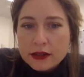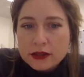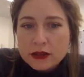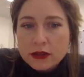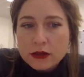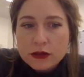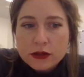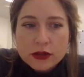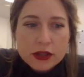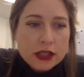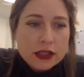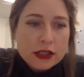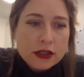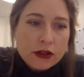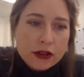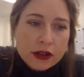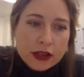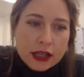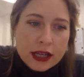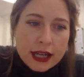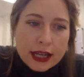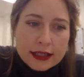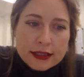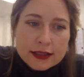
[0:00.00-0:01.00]
so that
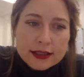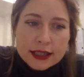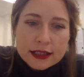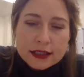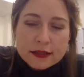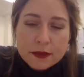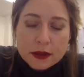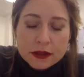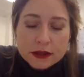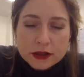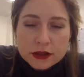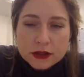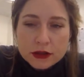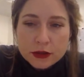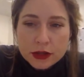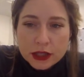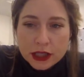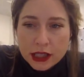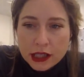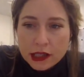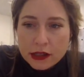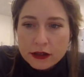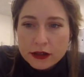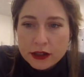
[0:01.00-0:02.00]
during the next 6 months to a
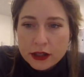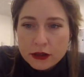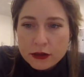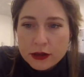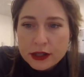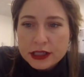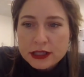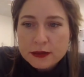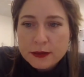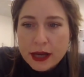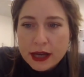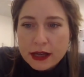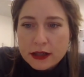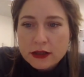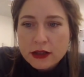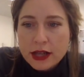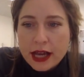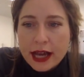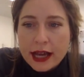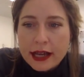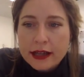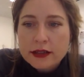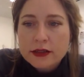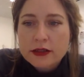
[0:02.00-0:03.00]
year, you expect
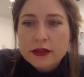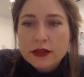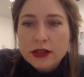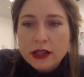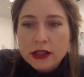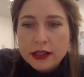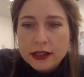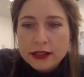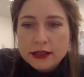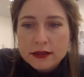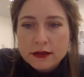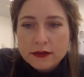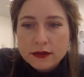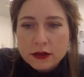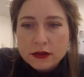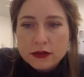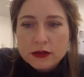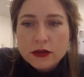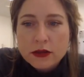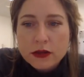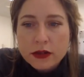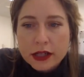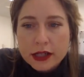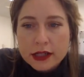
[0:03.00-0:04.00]
to add to the list of
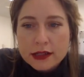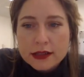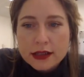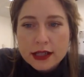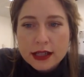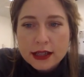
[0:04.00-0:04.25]
those coins.